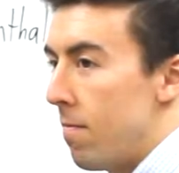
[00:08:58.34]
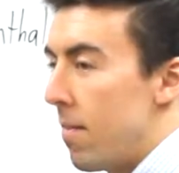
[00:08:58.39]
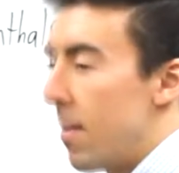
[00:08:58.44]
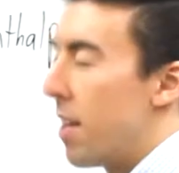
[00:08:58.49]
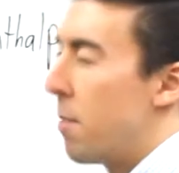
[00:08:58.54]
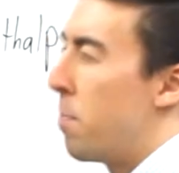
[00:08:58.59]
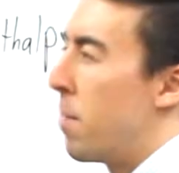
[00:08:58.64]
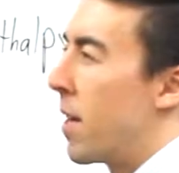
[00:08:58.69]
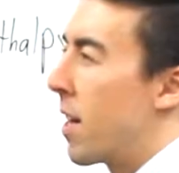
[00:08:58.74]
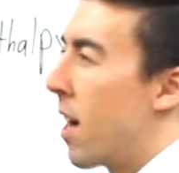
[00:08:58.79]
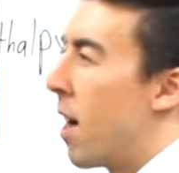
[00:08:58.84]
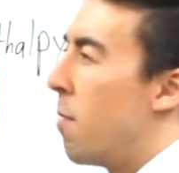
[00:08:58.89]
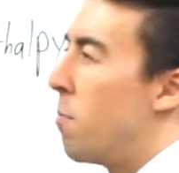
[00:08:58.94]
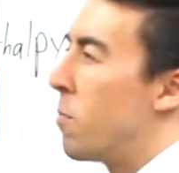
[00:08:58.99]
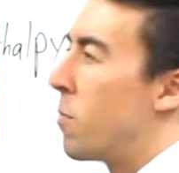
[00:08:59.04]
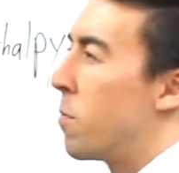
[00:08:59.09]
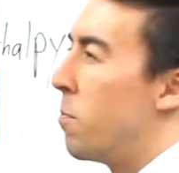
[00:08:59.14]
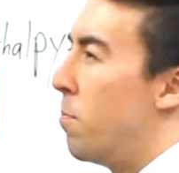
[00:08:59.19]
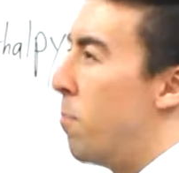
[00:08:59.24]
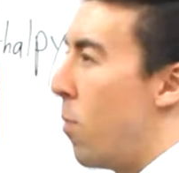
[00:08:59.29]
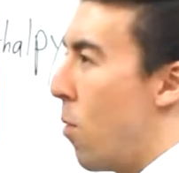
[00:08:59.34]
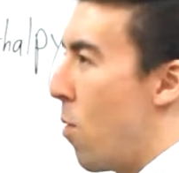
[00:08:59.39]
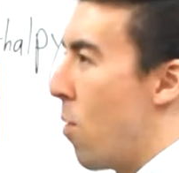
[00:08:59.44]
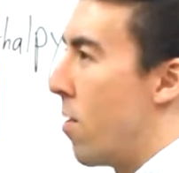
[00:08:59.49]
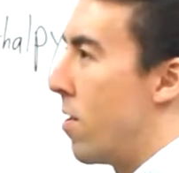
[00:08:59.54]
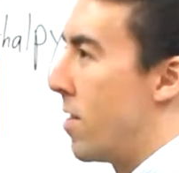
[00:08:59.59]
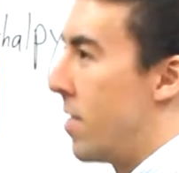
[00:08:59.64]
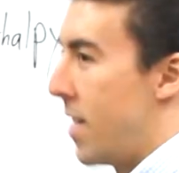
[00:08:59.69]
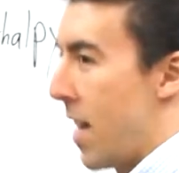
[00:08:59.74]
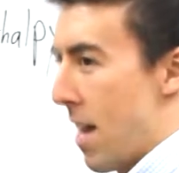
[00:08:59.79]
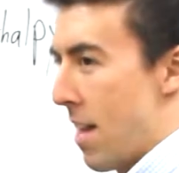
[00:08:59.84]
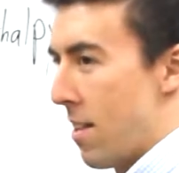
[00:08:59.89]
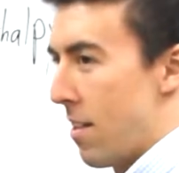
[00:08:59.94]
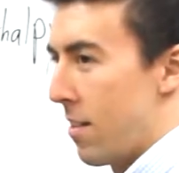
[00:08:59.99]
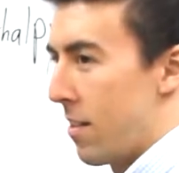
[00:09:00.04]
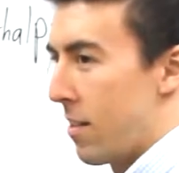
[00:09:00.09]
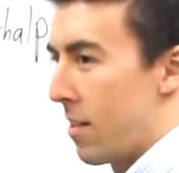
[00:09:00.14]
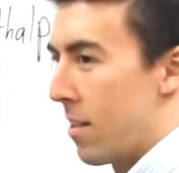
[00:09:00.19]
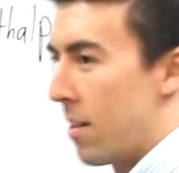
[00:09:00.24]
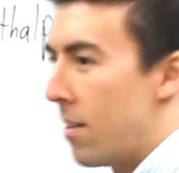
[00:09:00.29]
It becomes more
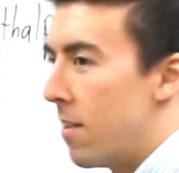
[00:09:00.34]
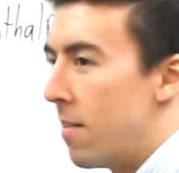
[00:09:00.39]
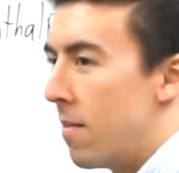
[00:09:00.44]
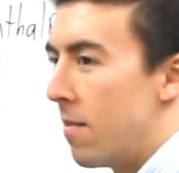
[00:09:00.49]
dense.